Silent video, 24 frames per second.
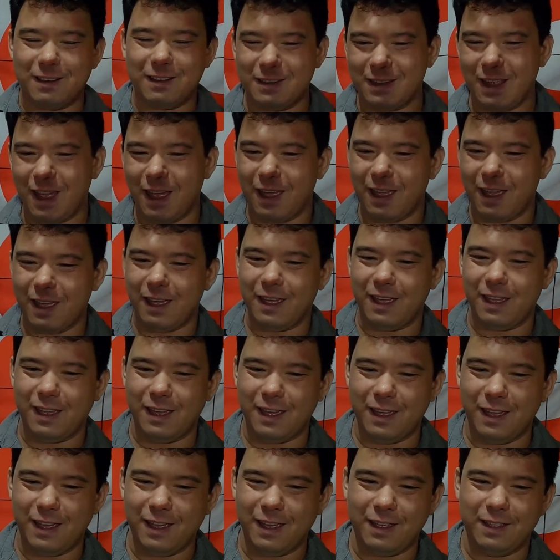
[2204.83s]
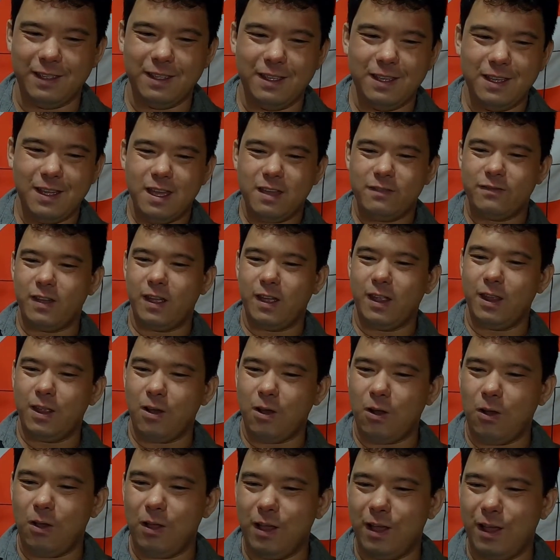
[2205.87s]
Yay. If any of
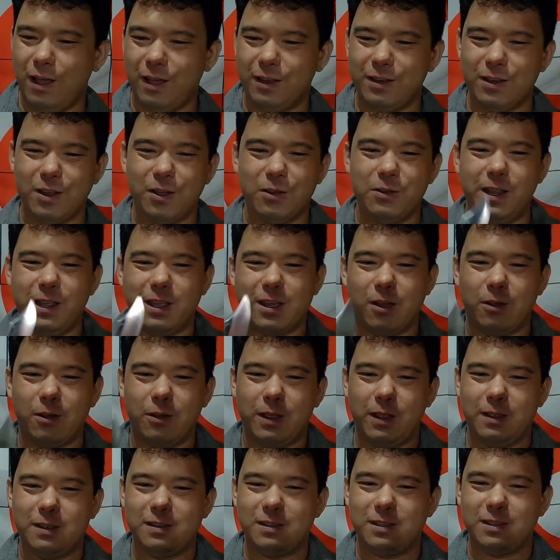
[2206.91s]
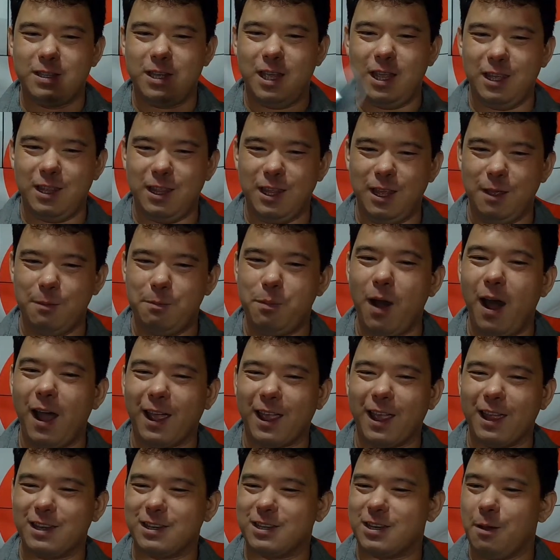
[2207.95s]
y'all know Nico, he is the
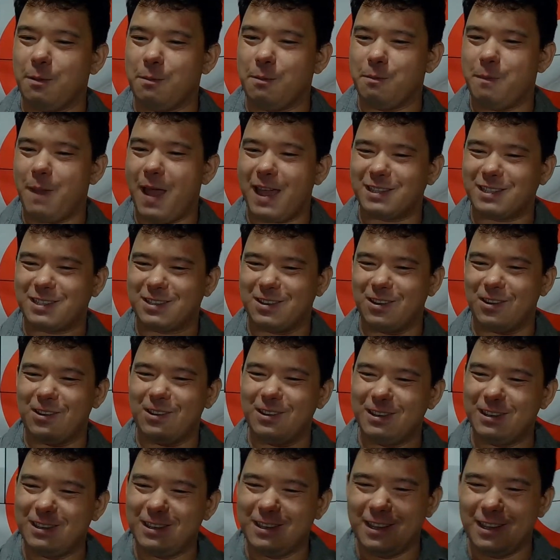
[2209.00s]
pocket dump master,